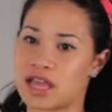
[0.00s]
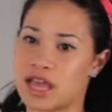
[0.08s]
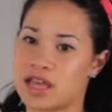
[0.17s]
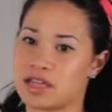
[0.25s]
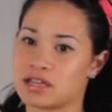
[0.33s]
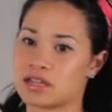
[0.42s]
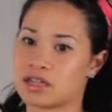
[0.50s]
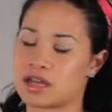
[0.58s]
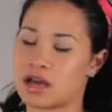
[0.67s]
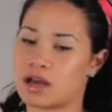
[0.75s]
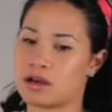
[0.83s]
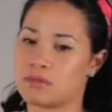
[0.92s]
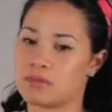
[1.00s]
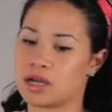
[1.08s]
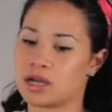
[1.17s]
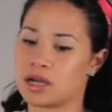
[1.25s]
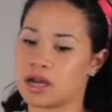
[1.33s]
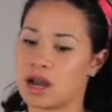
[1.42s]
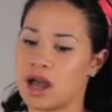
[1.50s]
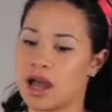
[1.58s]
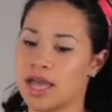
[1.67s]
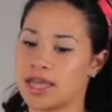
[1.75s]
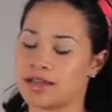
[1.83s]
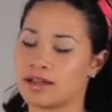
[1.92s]
And when
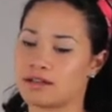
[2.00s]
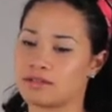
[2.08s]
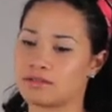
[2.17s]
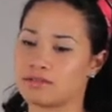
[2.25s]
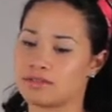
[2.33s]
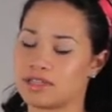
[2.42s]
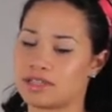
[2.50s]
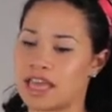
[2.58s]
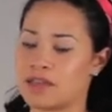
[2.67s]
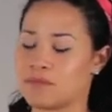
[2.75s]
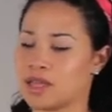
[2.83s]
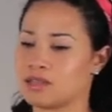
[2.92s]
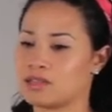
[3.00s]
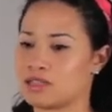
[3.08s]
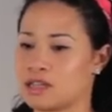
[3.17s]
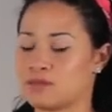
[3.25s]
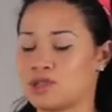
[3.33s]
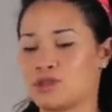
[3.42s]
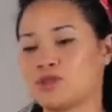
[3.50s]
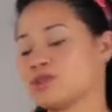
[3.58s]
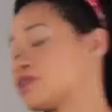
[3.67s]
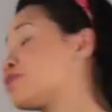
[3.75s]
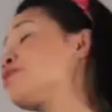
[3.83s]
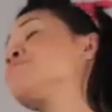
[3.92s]
I came into TEMPTU, and
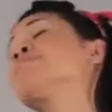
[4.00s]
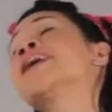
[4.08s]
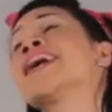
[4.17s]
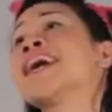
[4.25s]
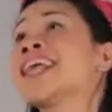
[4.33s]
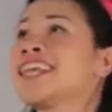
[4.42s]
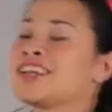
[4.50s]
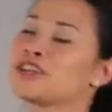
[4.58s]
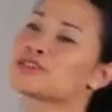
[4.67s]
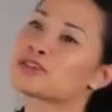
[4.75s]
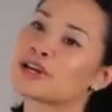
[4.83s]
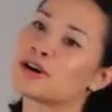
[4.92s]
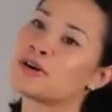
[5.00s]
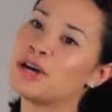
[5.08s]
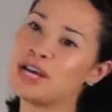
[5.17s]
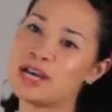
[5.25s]
this is many years ago